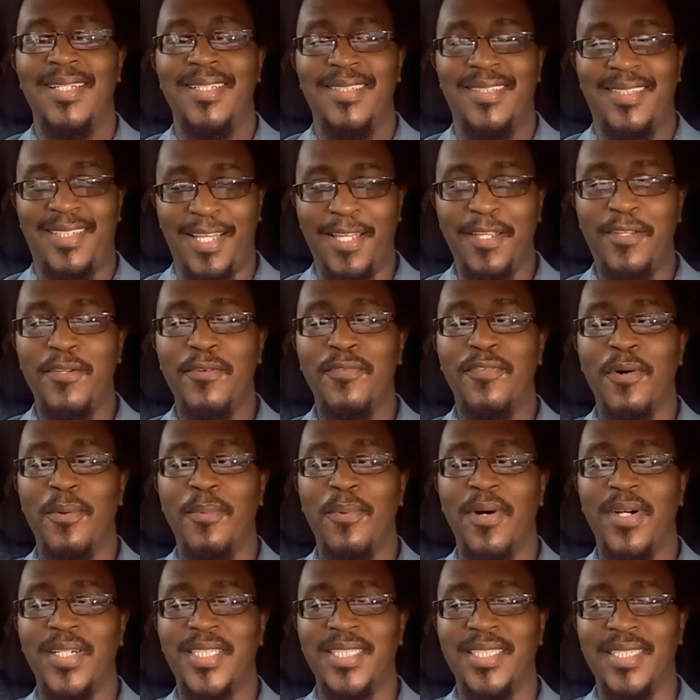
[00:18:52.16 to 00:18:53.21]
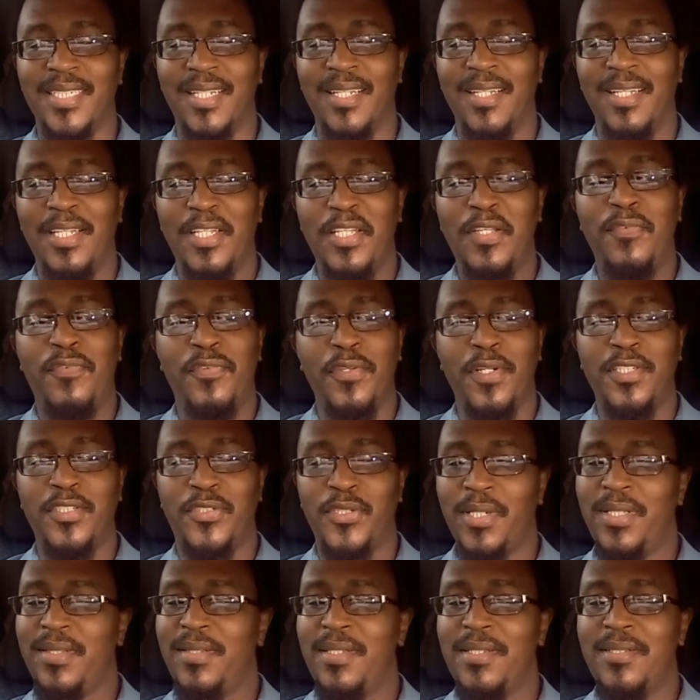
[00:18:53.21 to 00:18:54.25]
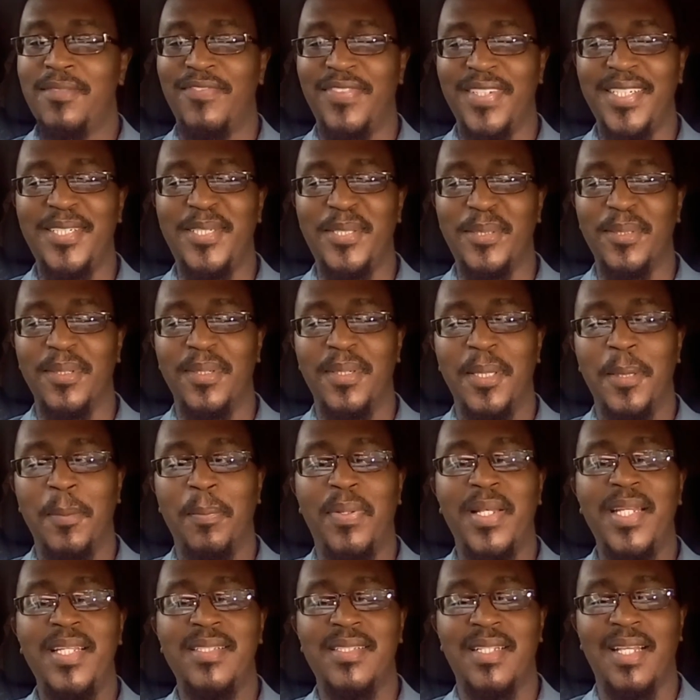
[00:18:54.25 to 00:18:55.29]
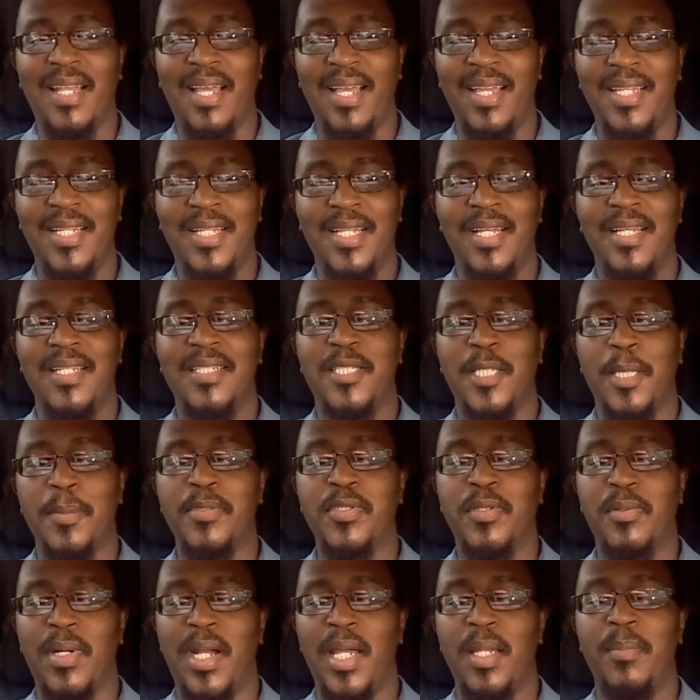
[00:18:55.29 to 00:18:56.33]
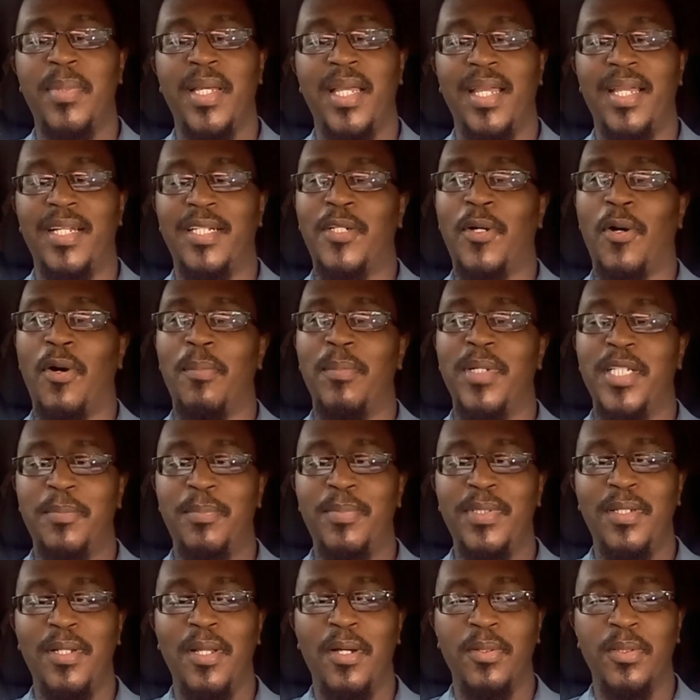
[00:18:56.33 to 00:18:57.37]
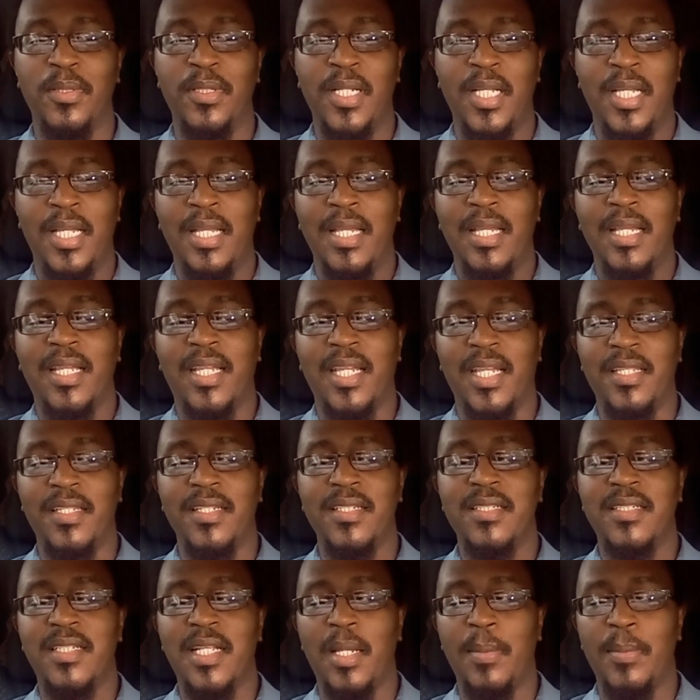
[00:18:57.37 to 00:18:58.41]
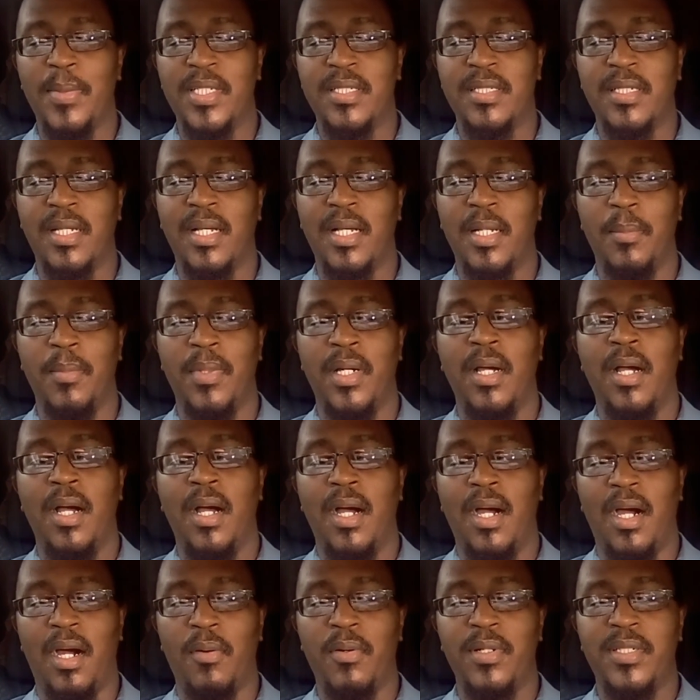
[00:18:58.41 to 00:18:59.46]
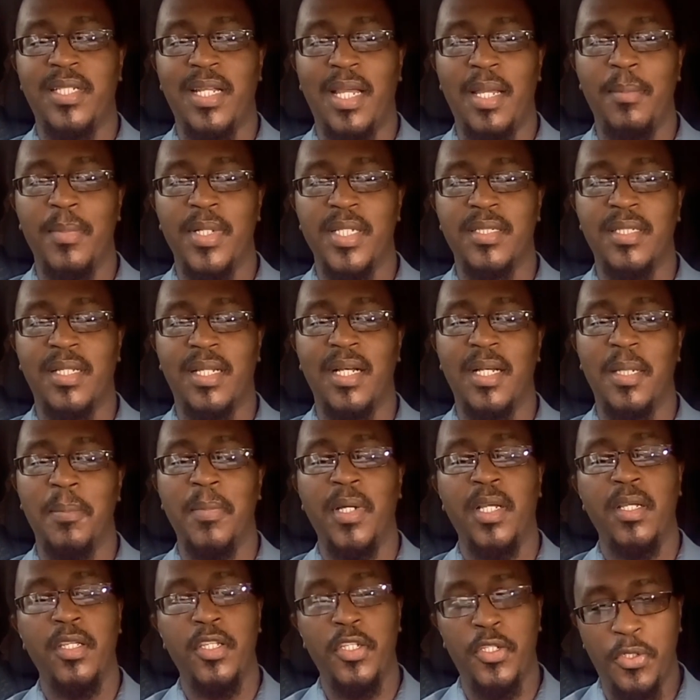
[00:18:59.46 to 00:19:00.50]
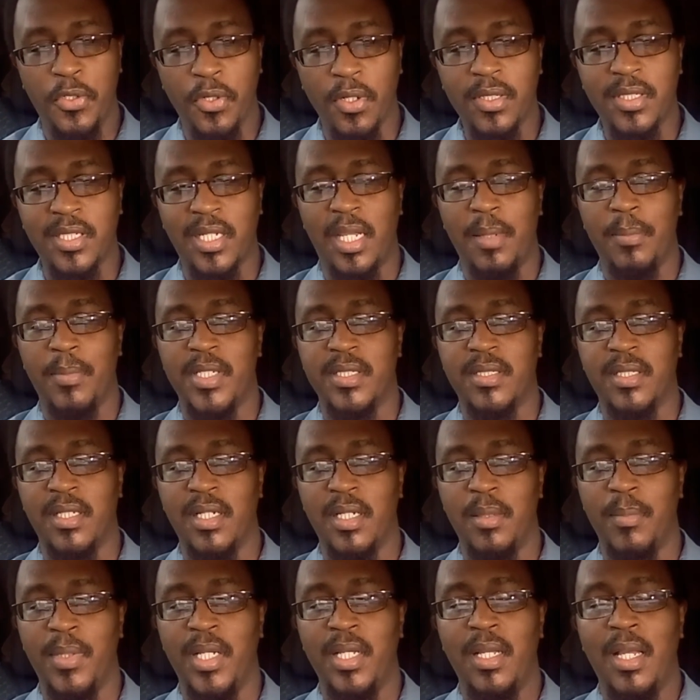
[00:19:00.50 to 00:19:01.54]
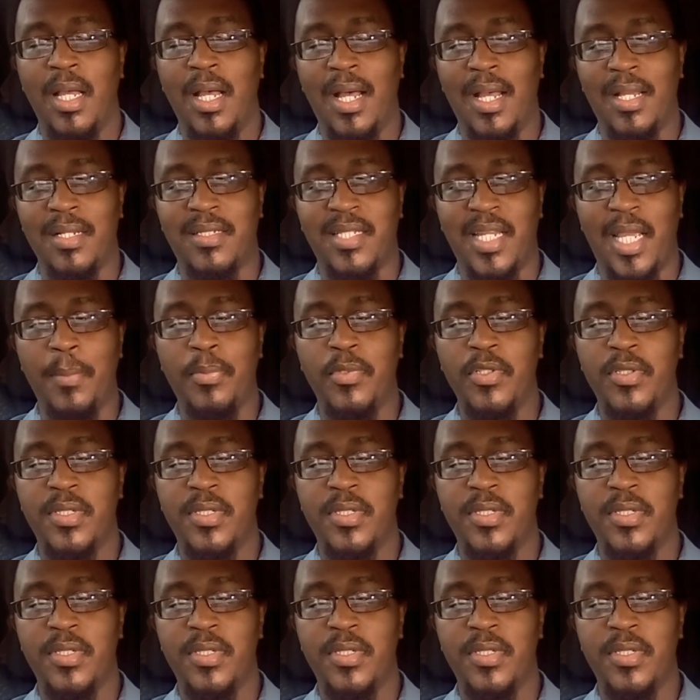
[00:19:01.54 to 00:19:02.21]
Thank you for watching. If you enjoyed this video, please like, subscribe, and comment below. Kenya's time has come. Our time has come. Your time has come. A time to